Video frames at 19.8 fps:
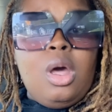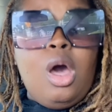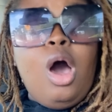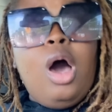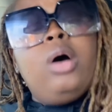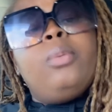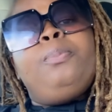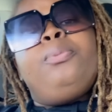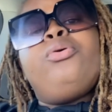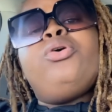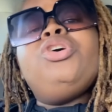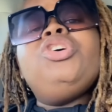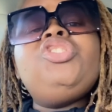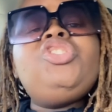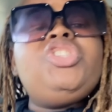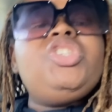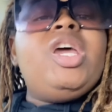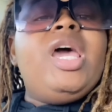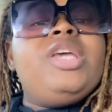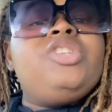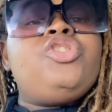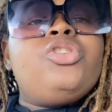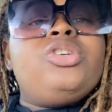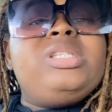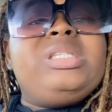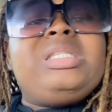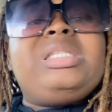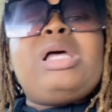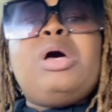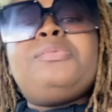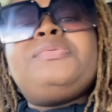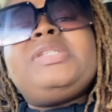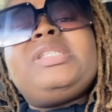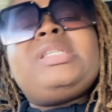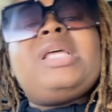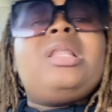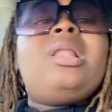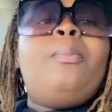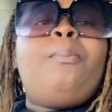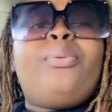Appreciate yourself.
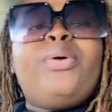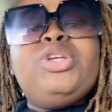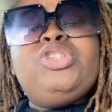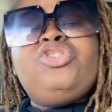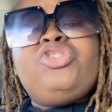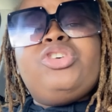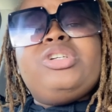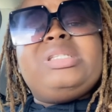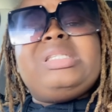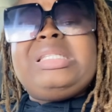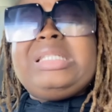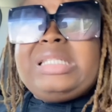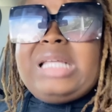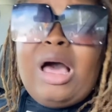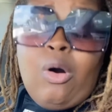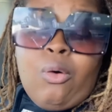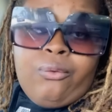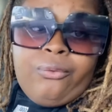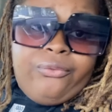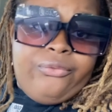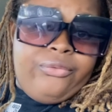Celebrate yourself.